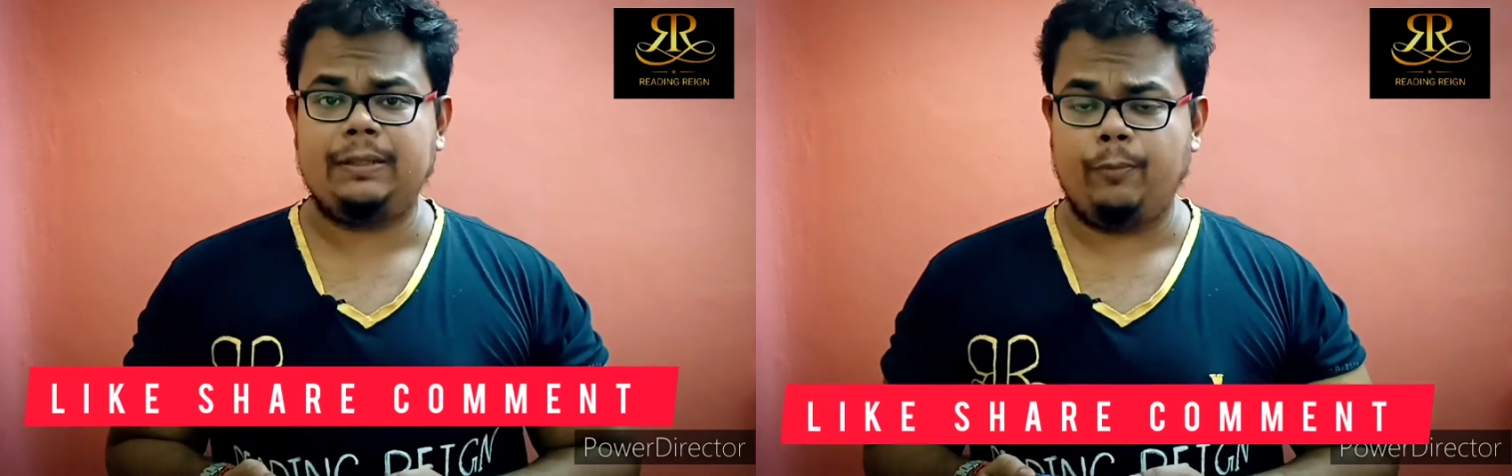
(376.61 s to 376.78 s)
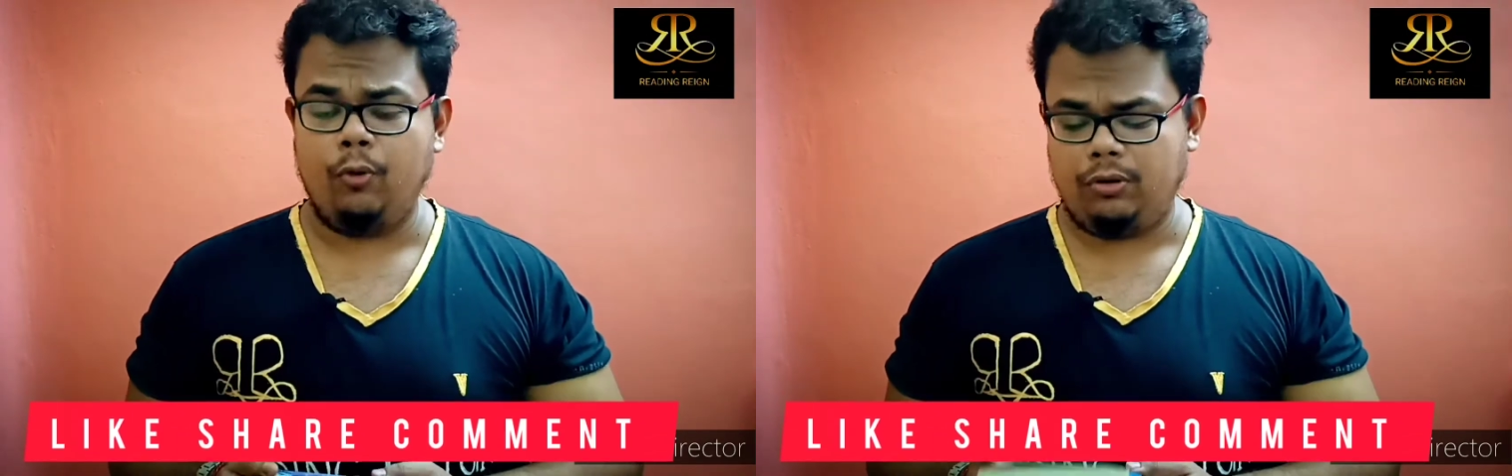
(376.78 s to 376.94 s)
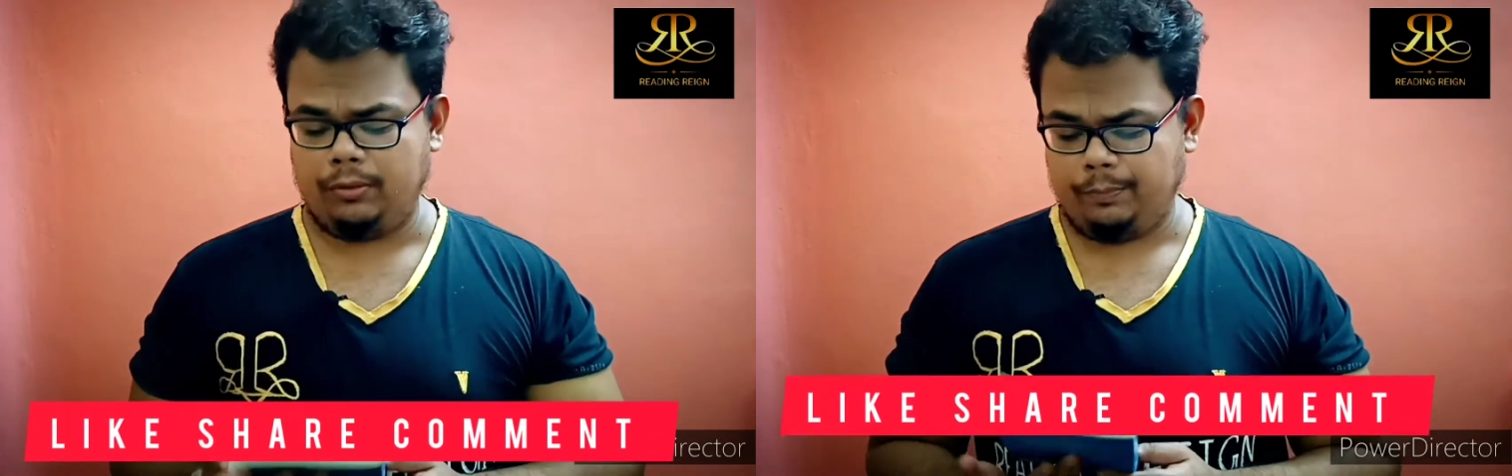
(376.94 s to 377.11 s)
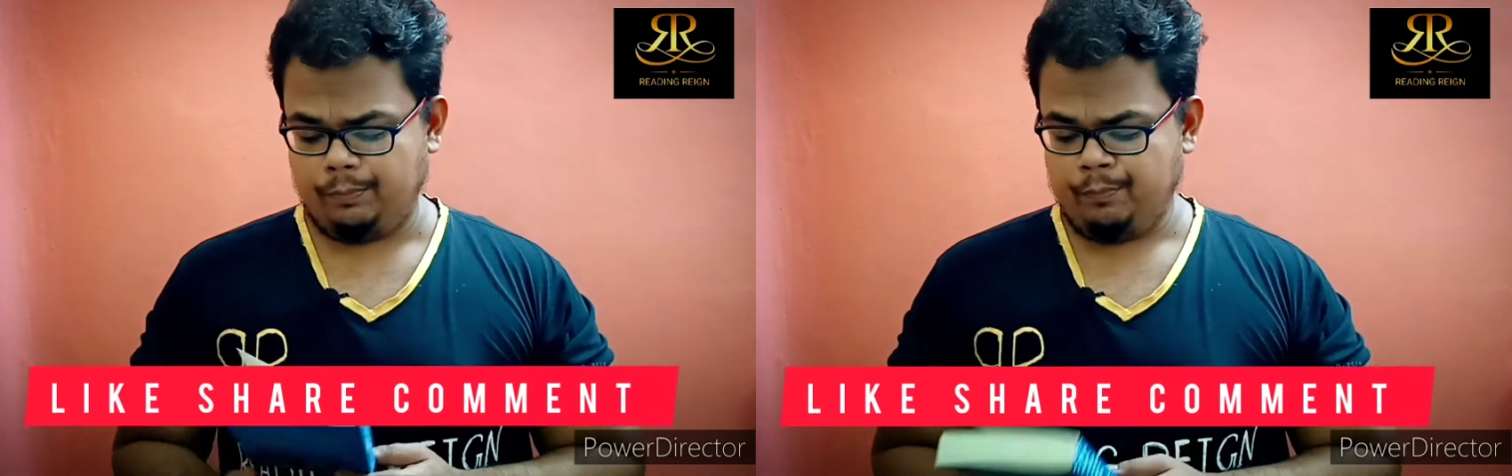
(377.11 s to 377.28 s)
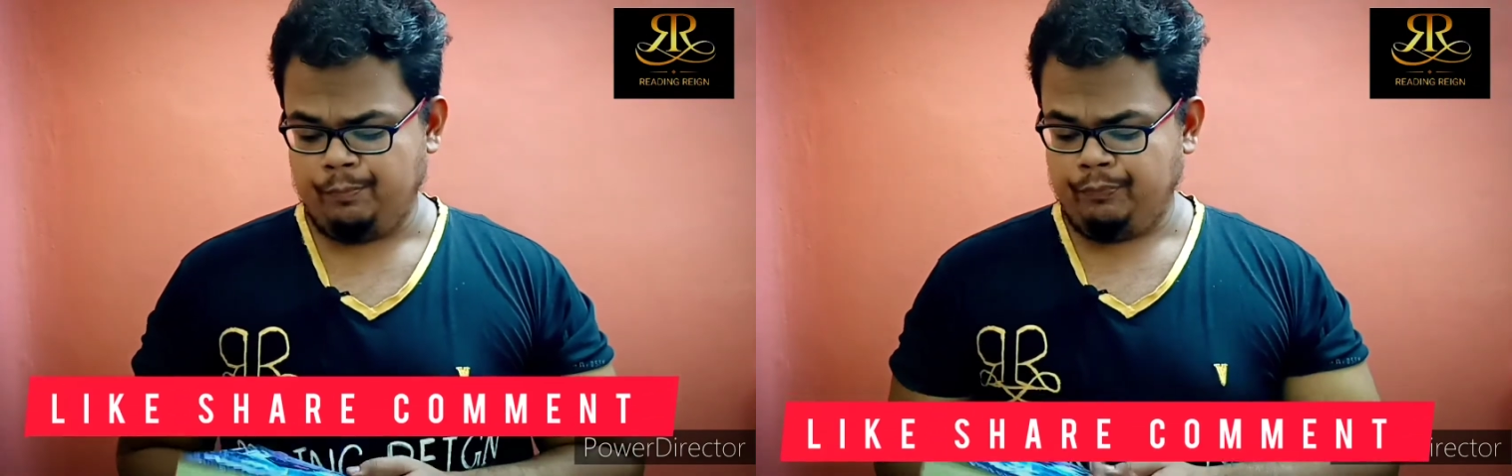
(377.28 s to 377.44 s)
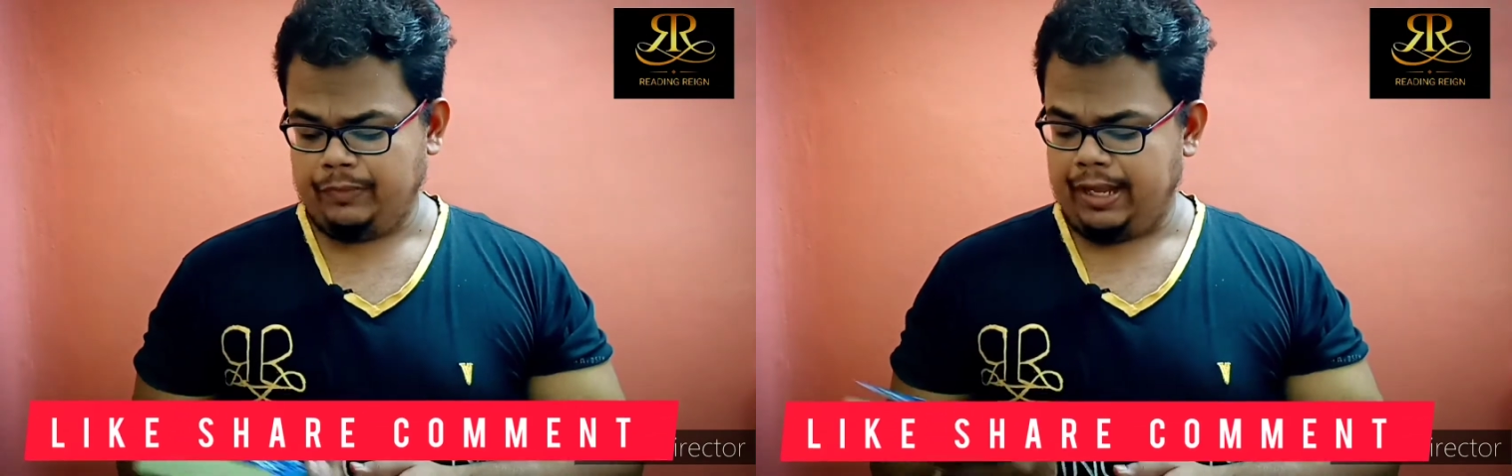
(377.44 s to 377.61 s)
book,
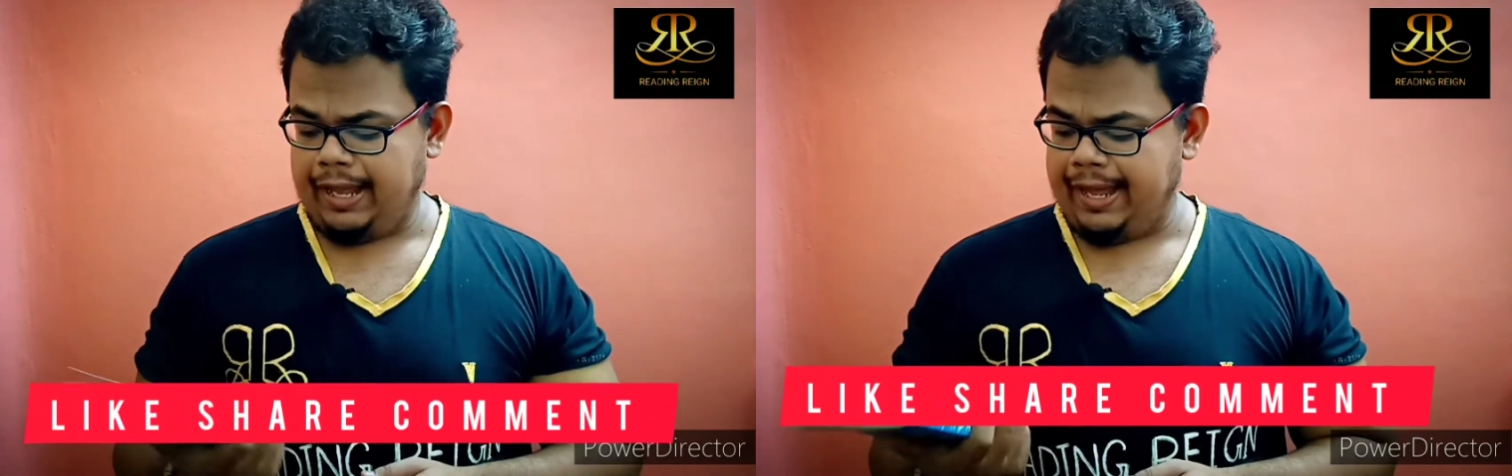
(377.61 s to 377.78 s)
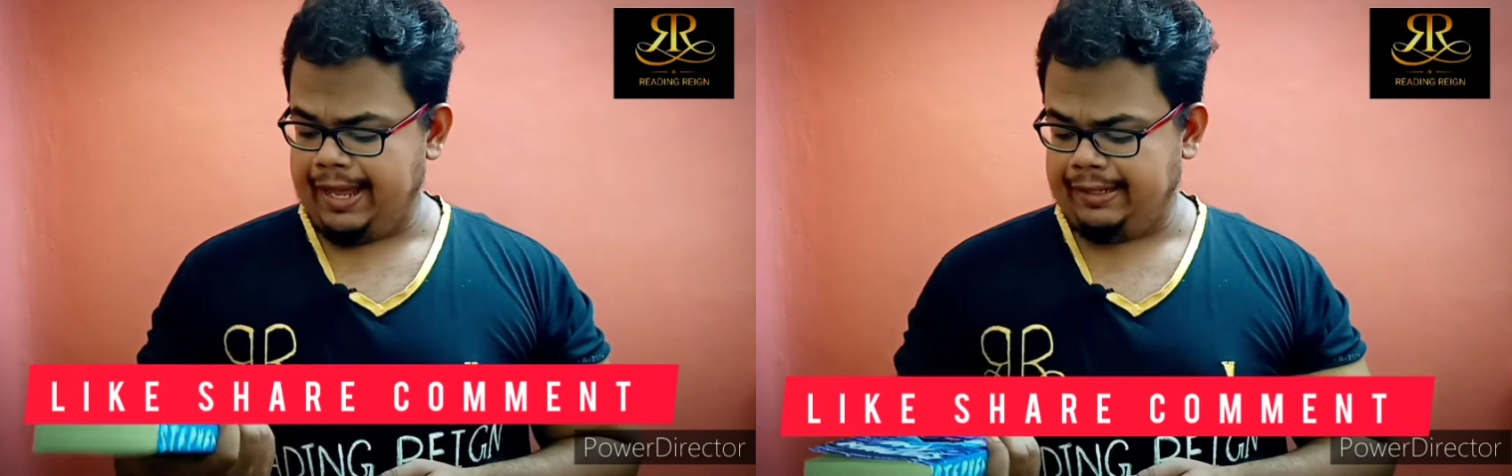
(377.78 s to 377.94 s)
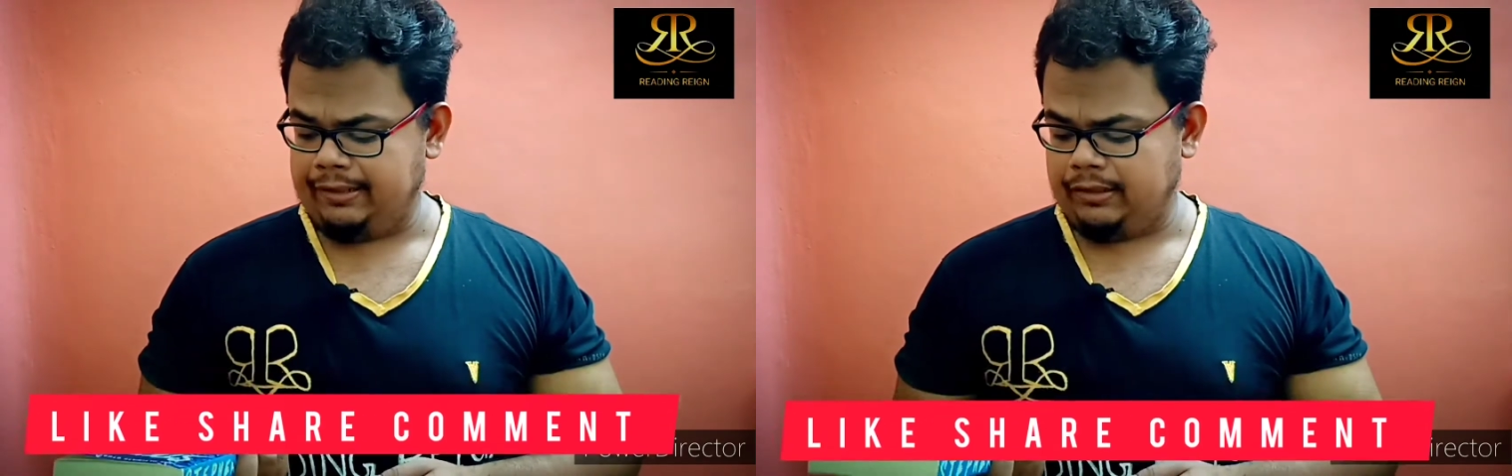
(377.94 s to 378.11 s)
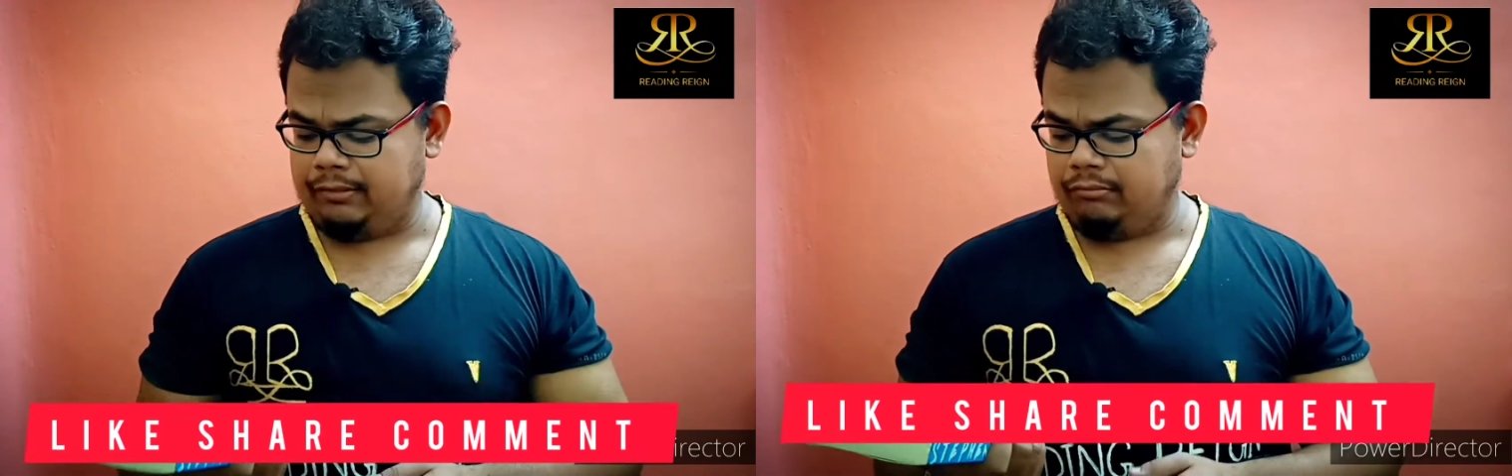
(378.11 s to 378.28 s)
and